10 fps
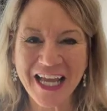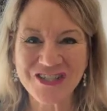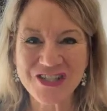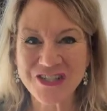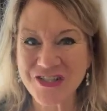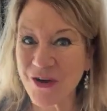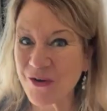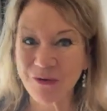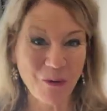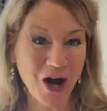and she goes,
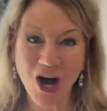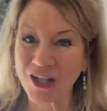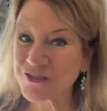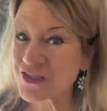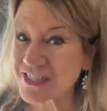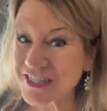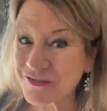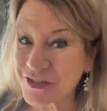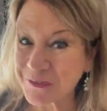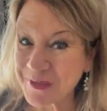oh, well, Olive's just
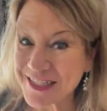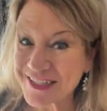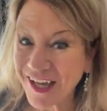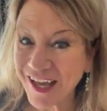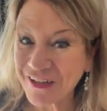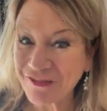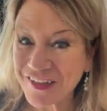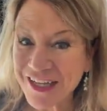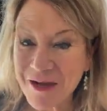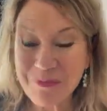living her best life,
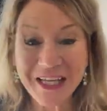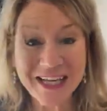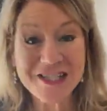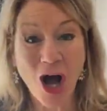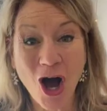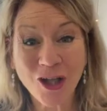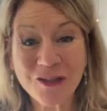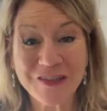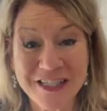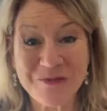because
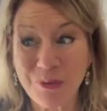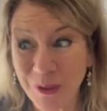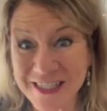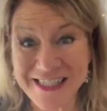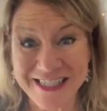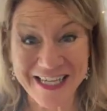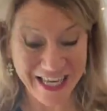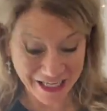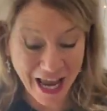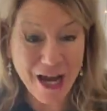Olive is present
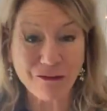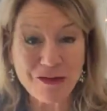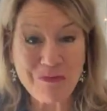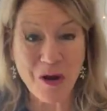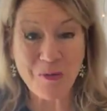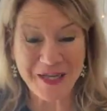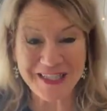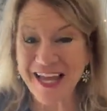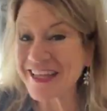in every moment.